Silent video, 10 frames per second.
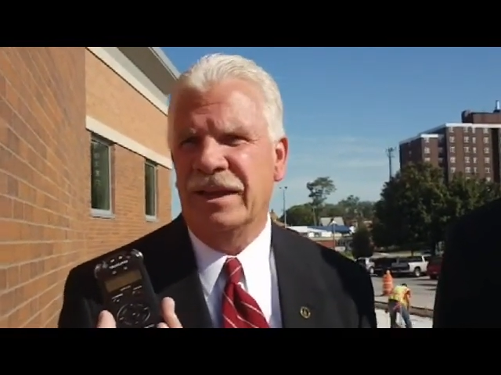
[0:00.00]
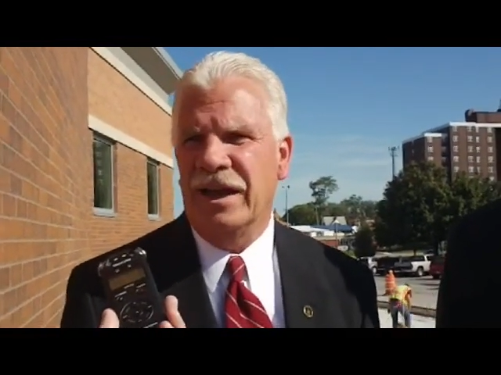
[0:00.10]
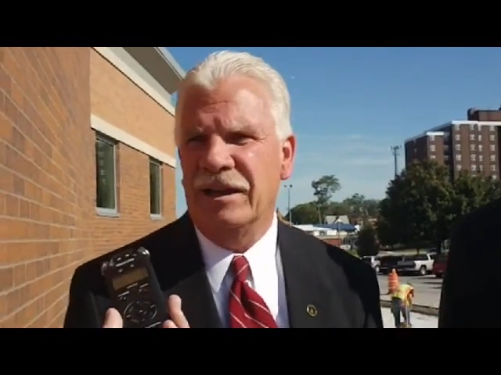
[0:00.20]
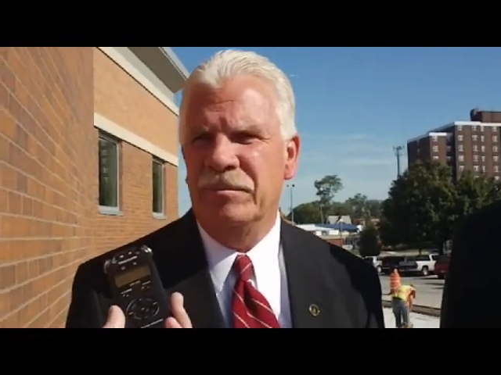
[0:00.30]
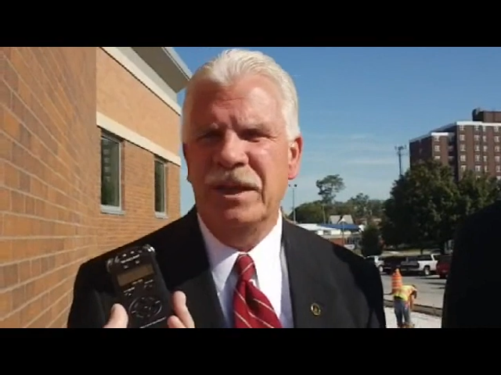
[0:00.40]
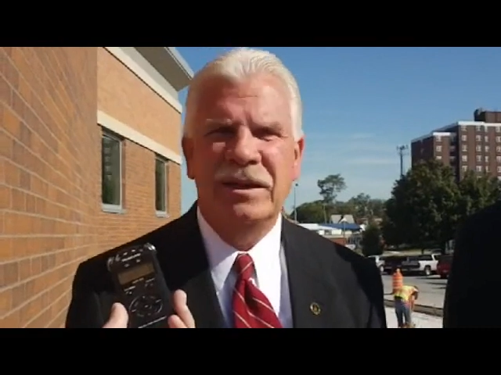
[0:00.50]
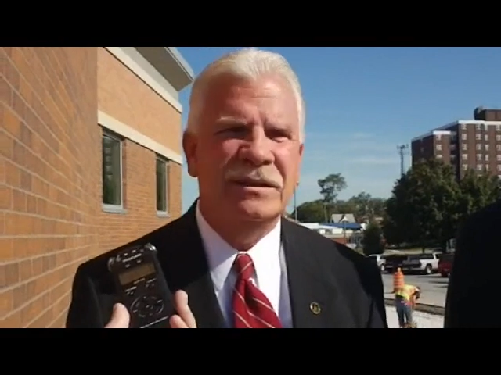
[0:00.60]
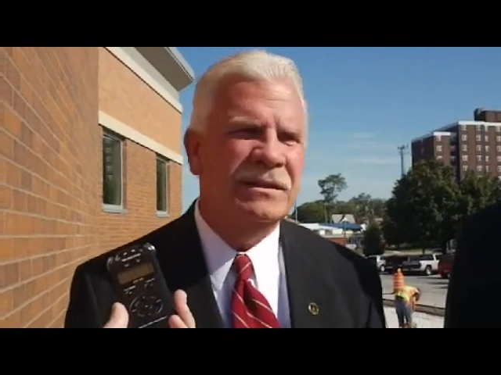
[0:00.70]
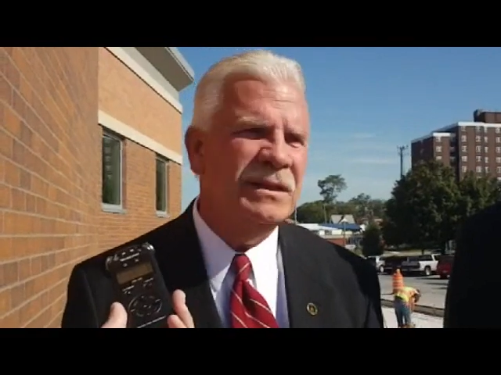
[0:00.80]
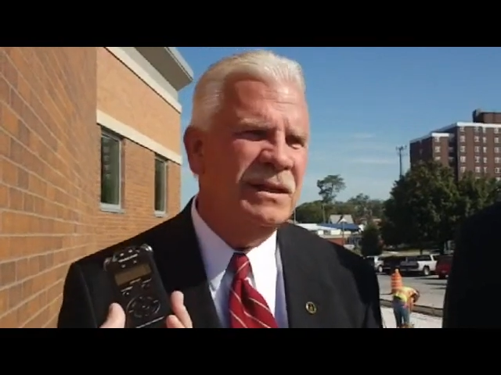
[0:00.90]
economy
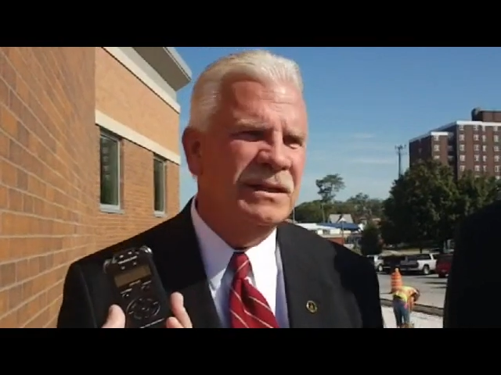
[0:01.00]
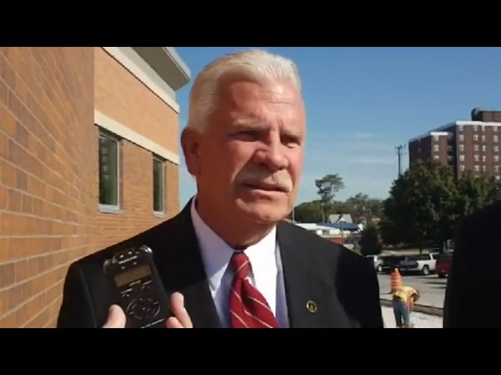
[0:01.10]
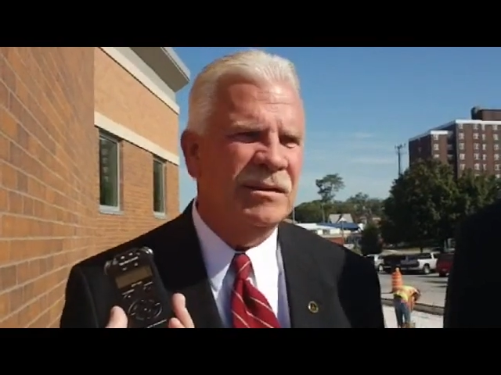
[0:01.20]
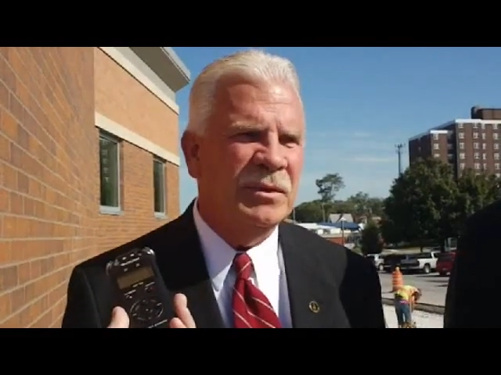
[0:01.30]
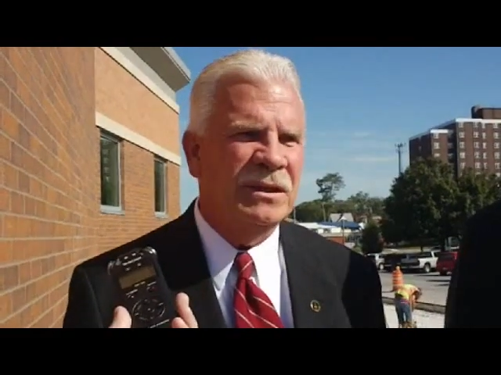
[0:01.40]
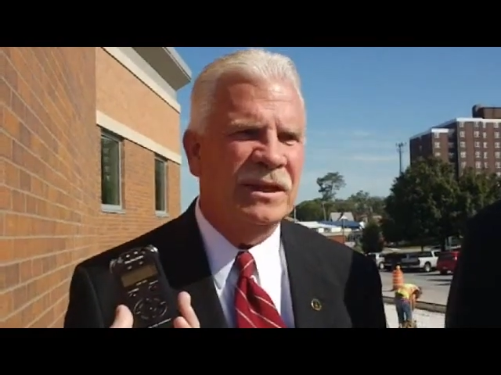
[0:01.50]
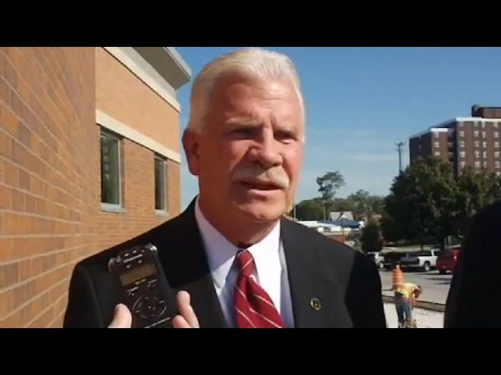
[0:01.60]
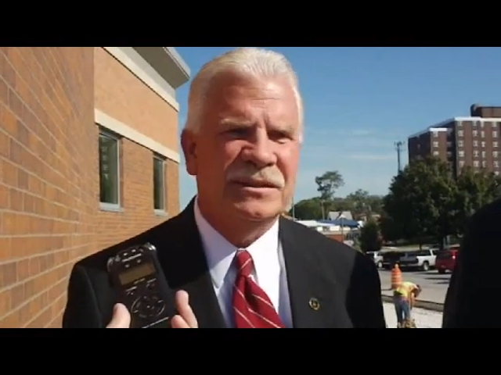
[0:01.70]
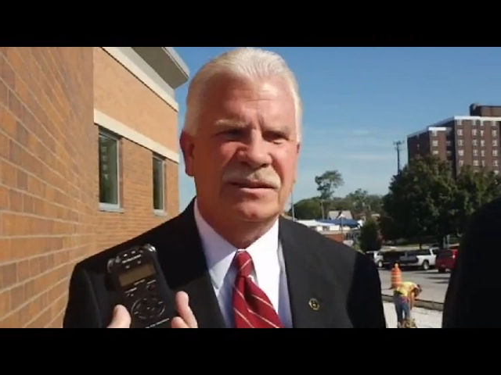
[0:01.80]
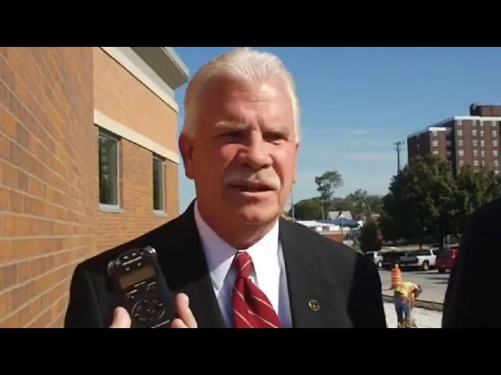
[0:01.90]
and some of the
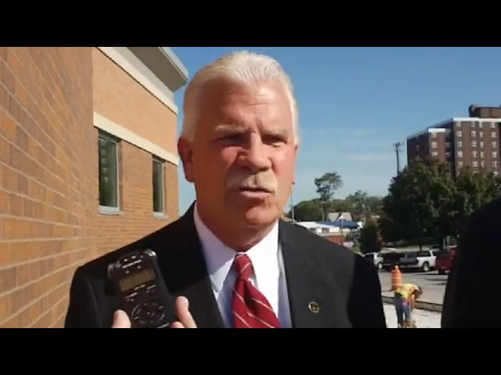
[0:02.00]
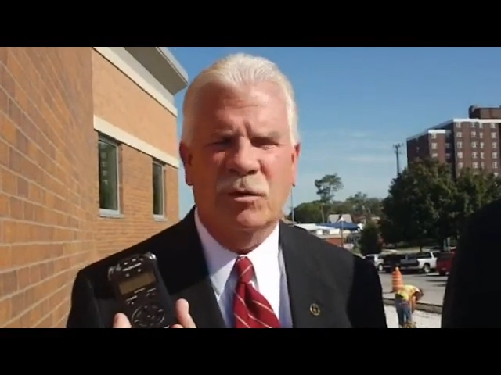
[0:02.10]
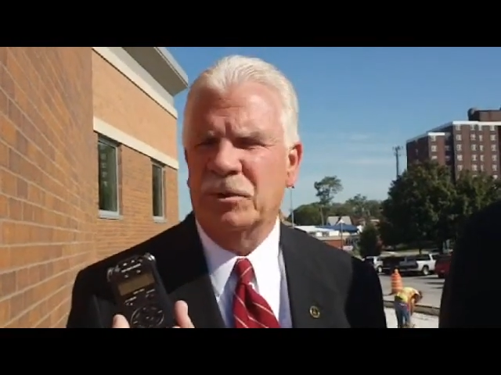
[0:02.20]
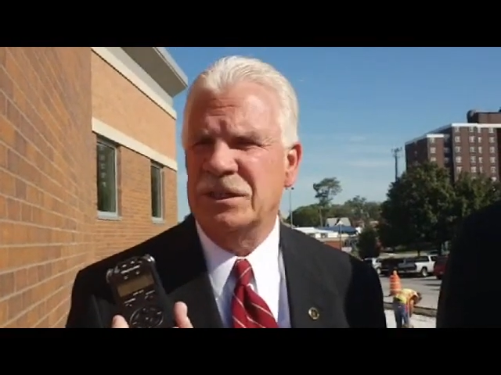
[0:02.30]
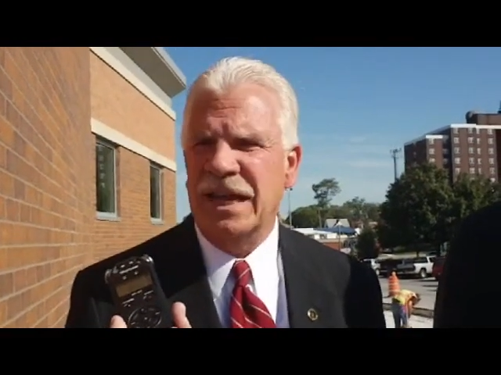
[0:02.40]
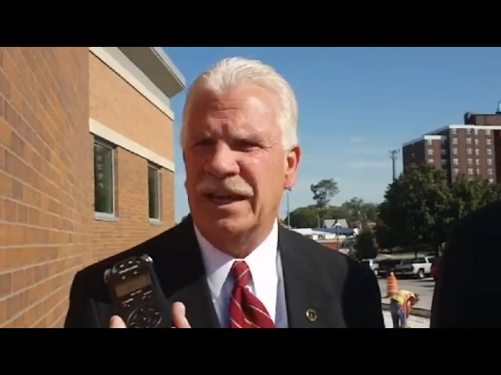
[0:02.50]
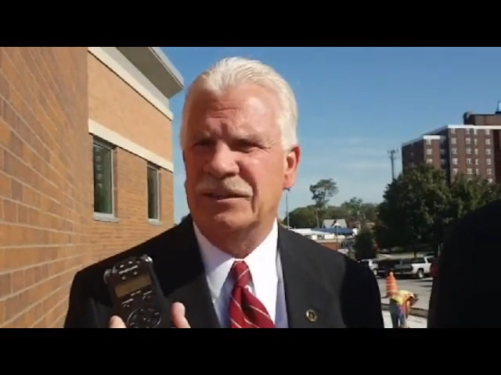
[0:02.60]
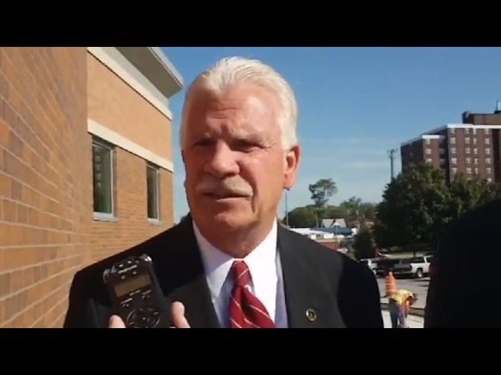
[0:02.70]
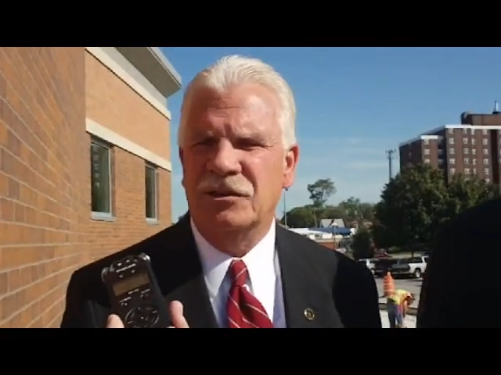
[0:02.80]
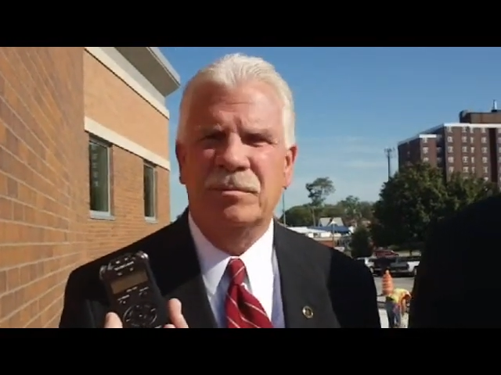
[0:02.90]
less corporate
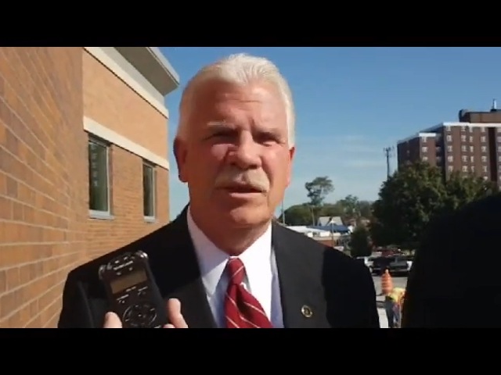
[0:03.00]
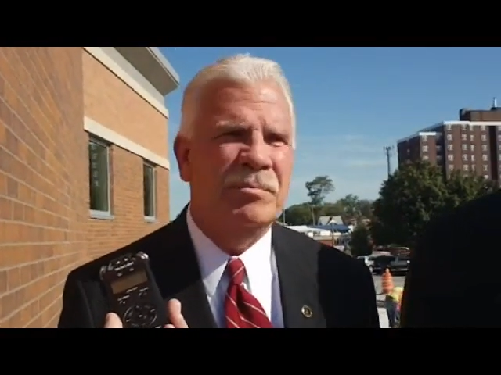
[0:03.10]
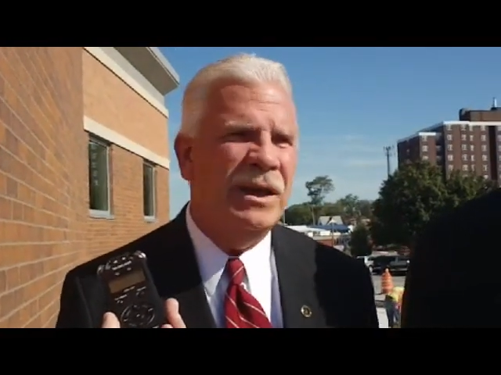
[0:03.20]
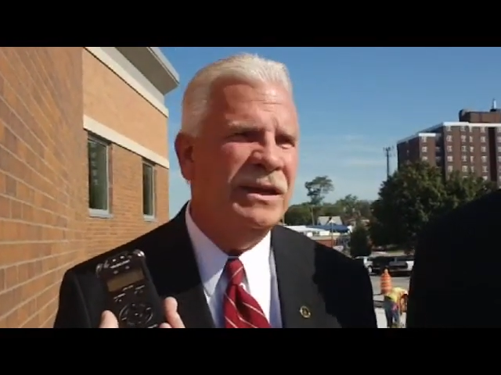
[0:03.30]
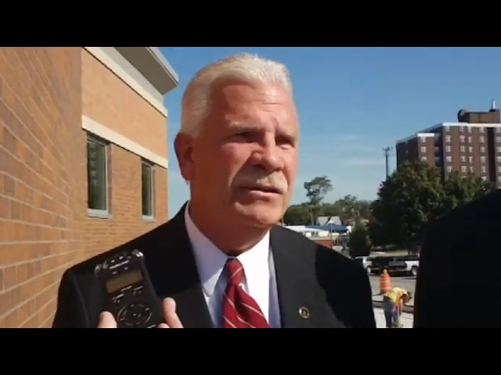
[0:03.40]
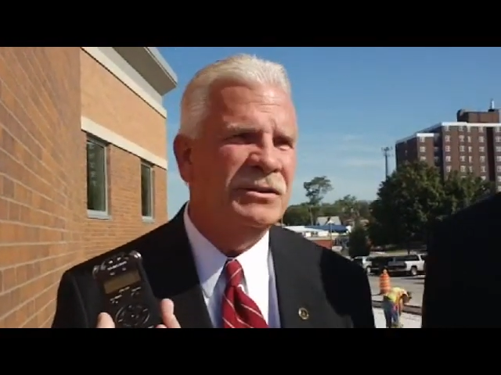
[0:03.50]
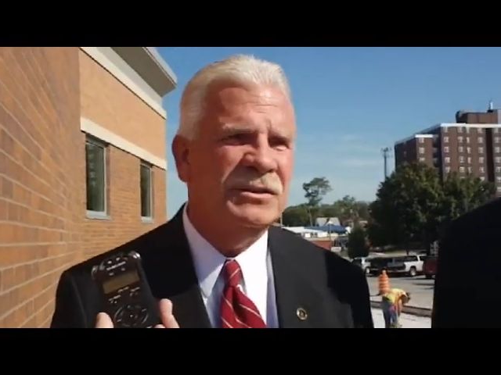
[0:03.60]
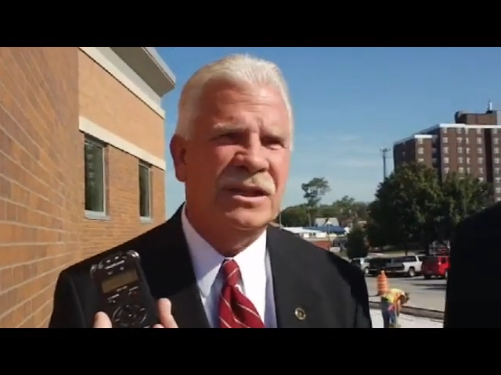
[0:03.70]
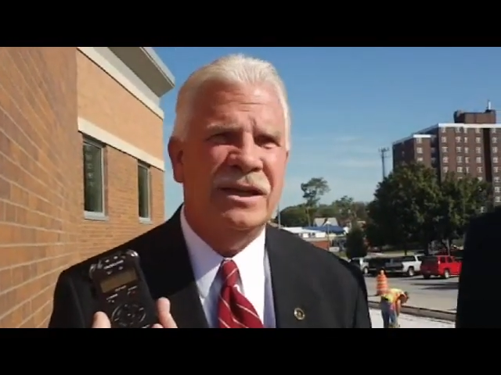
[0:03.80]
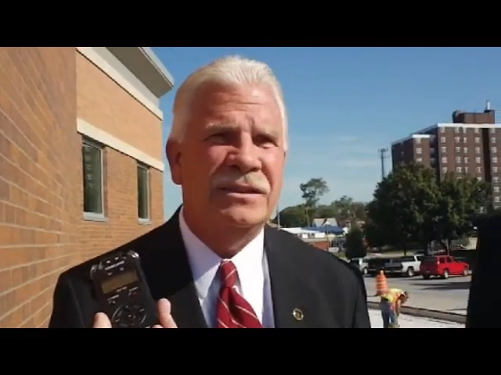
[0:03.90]
taxes are being paid in our
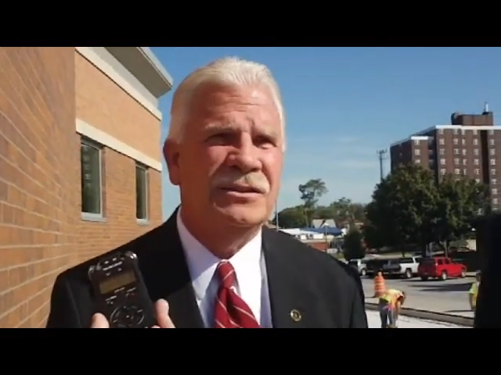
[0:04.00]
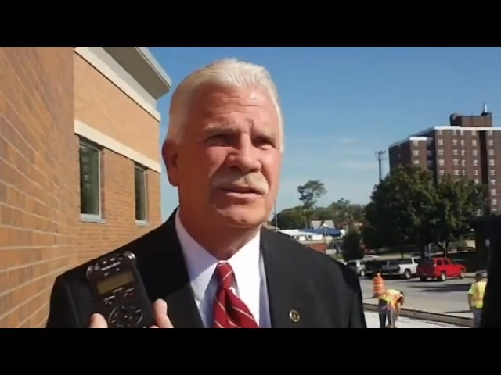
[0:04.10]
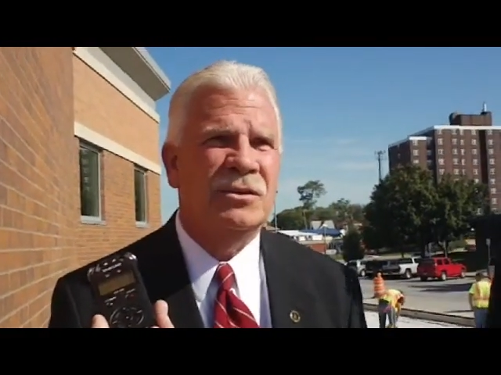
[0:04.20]
state.